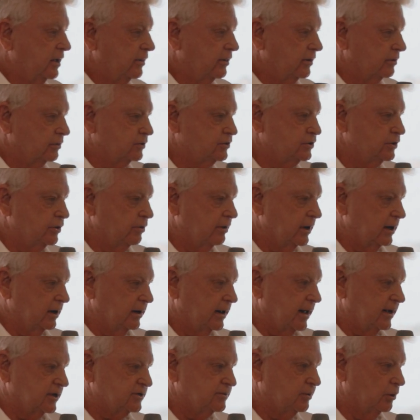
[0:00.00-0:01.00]
there are 2
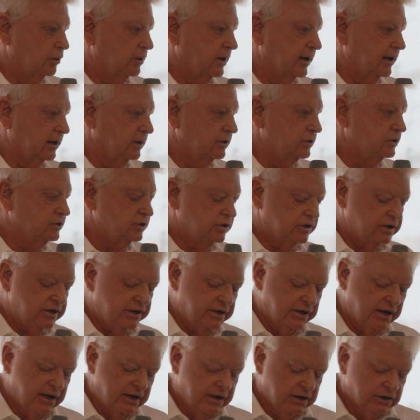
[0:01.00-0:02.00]
export
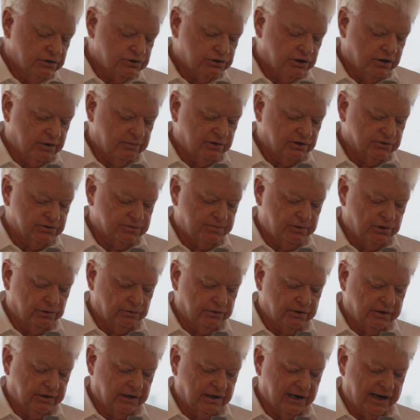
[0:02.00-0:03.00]
LNG terminals
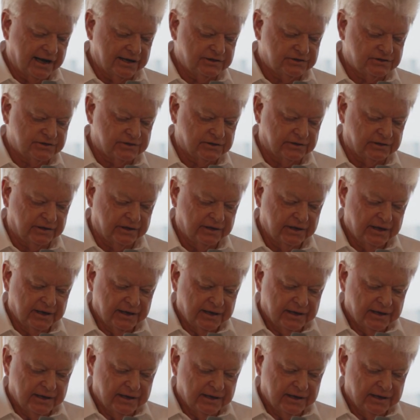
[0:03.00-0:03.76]
built in Gladstone,